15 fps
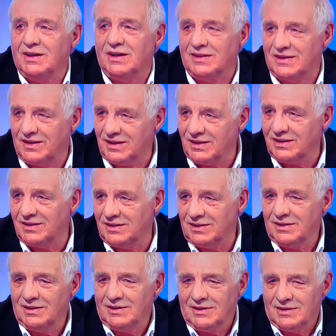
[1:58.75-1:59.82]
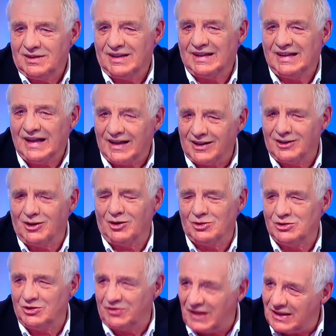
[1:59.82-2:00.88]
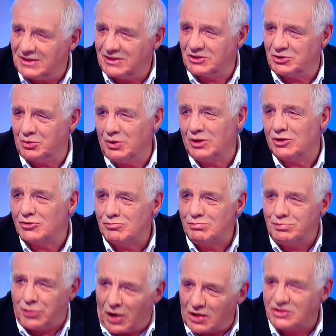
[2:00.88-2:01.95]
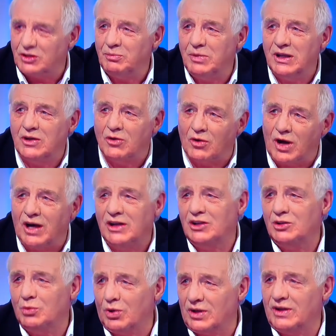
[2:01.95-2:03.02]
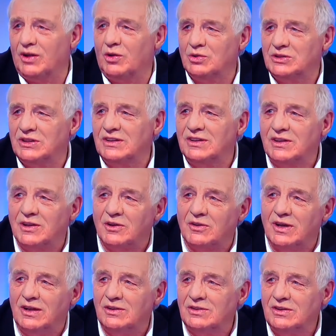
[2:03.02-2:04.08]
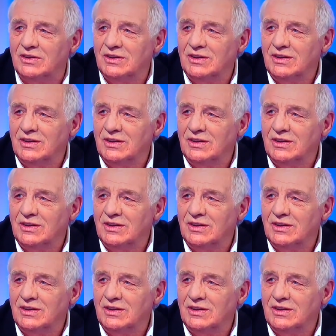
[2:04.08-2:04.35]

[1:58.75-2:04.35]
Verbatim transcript: I think Atletico Juventus will possibly grind one of those into the ground